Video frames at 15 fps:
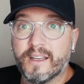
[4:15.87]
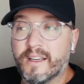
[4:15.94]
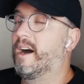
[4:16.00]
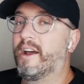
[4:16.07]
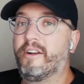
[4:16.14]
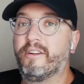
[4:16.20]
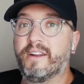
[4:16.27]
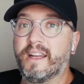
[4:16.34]

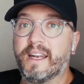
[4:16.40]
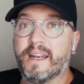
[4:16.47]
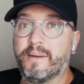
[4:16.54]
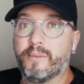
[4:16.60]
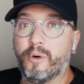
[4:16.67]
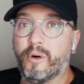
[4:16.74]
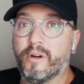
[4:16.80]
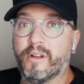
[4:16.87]
I don't need any
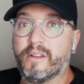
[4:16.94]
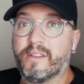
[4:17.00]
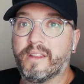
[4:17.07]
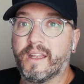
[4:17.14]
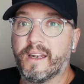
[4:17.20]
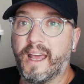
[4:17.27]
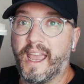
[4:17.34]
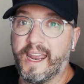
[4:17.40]
more
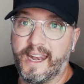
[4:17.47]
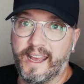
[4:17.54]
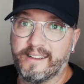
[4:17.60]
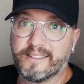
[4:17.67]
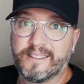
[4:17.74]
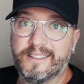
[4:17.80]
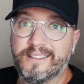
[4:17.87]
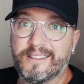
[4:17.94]
than 8
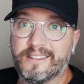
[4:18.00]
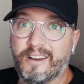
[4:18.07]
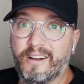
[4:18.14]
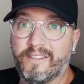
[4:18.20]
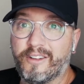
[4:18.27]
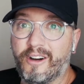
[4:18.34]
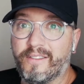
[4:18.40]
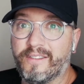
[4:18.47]
ounces
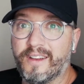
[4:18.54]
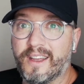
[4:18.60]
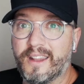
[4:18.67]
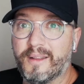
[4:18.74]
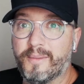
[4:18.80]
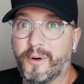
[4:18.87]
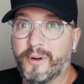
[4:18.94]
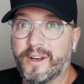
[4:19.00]
of coffee in the
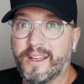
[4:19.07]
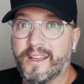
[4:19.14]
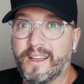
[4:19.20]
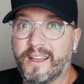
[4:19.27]
morning.